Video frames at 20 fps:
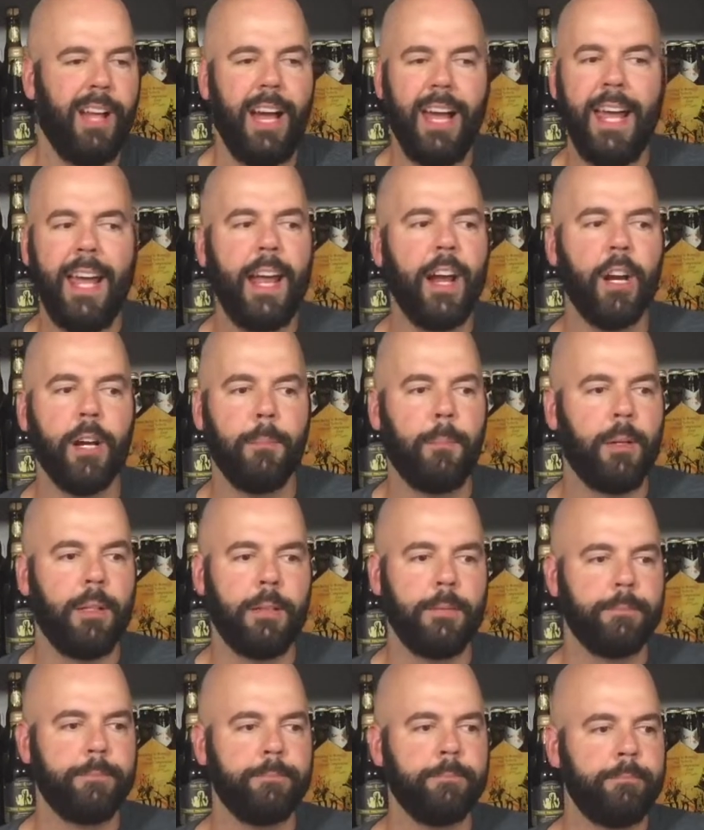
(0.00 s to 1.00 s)
A hair,
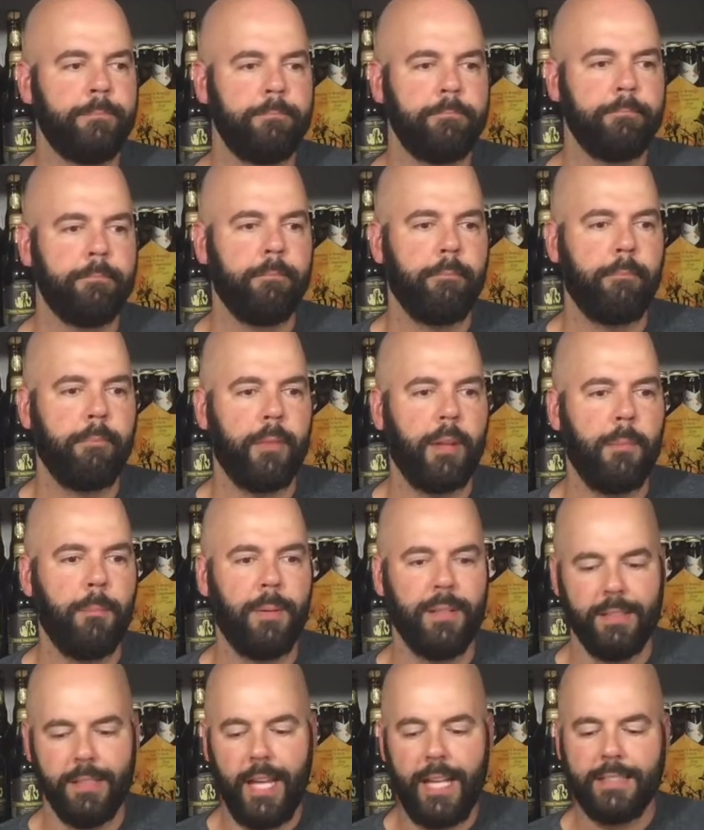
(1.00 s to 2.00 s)
but
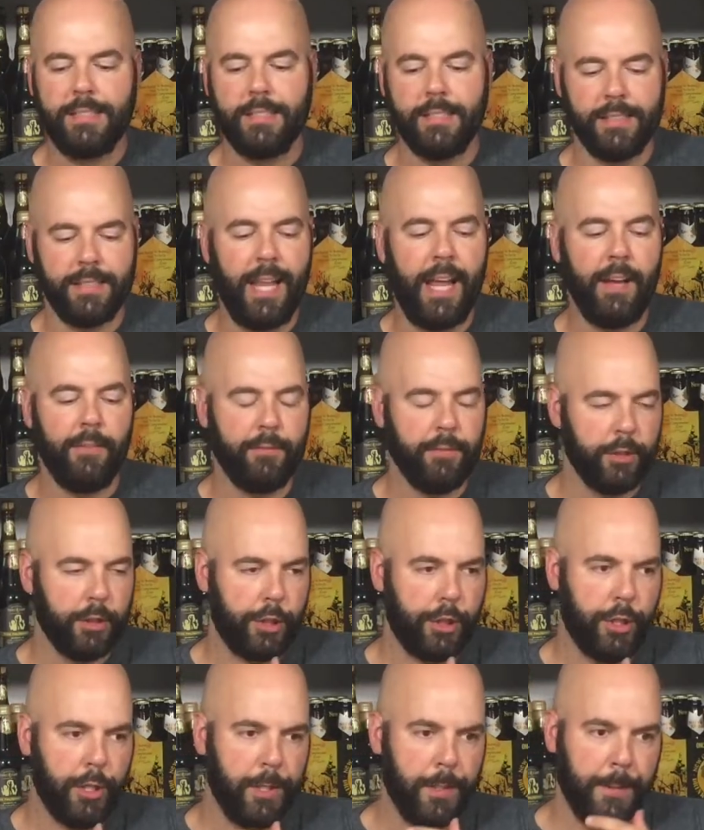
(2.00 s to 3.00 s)
less than that for
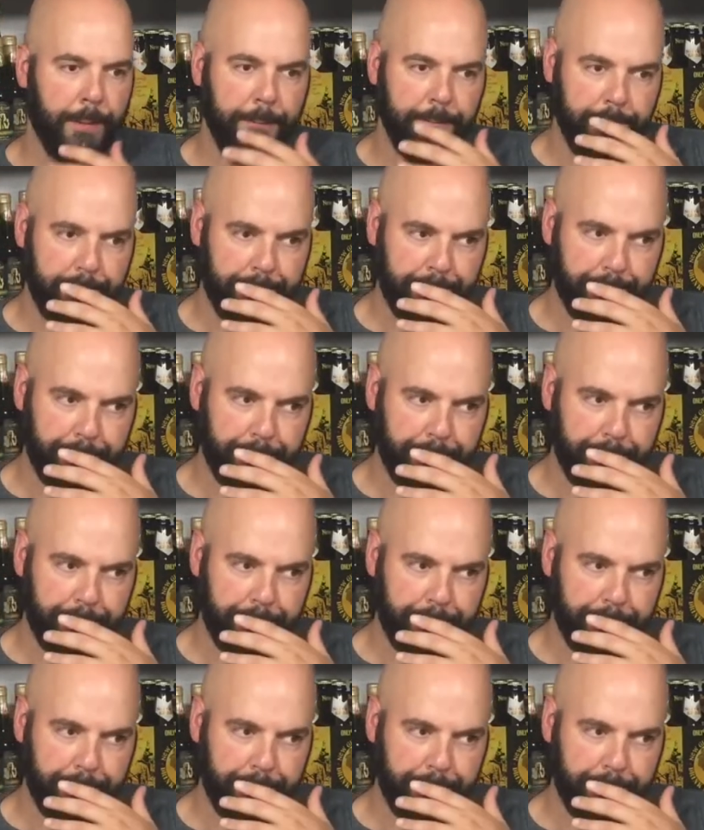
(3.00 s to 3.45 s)
sure.